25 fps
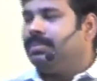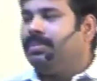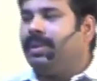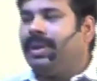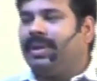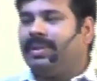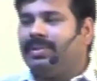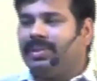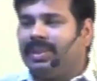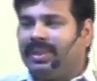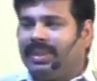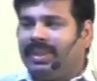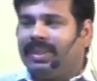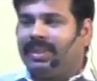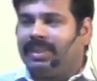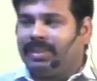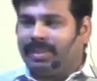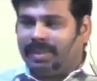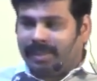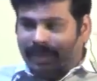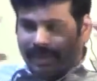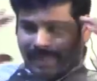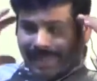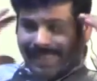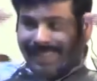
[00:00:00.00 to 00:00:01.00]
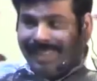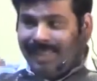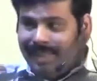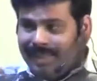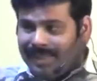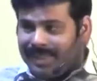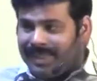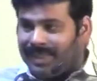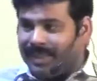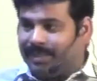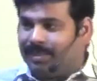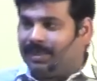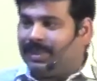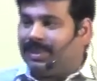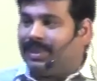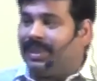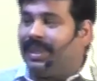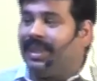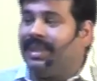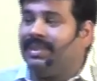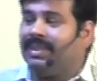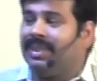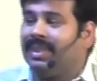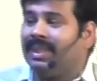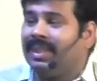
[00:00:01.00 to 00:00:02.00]
but we need to know the concept.
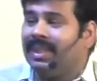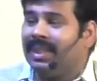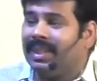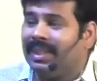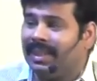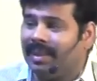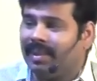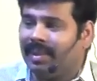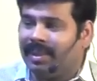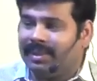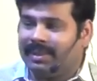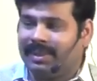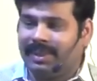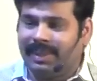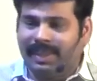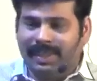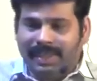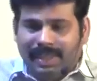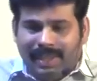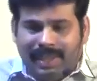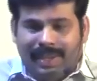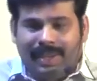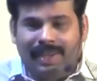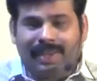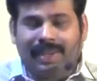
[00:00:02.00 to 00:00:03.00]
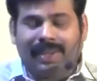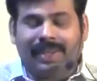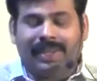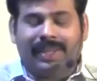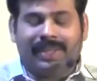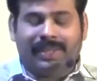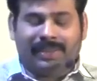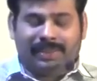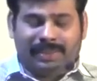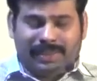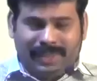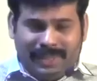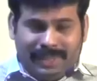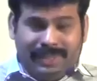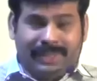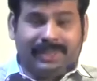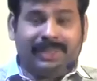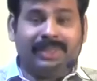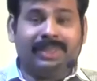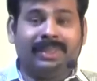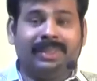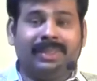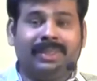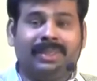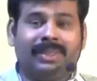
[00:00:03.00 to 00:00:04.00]
According to that,
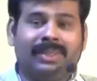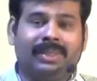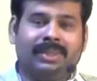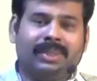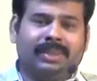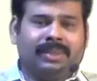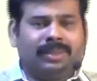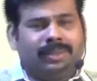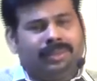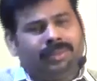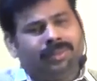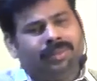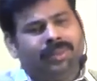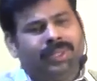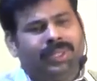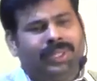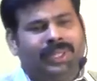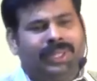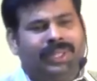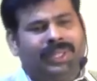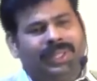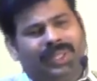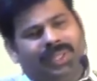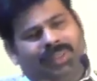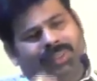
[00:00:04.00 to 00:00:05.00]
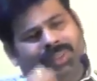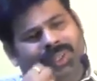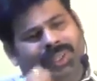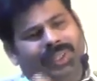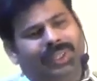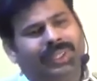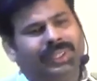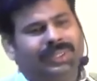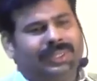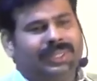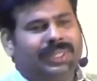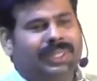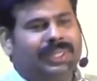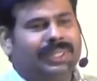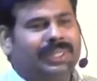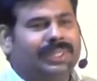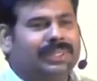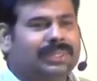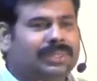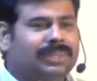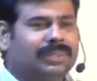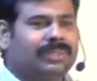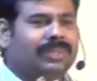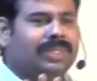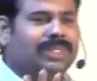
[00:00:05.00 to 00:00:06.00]
we can deliver any
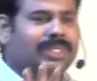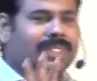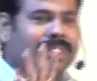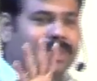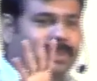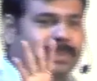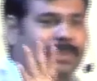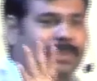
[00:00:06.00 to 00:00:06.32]
sentence which is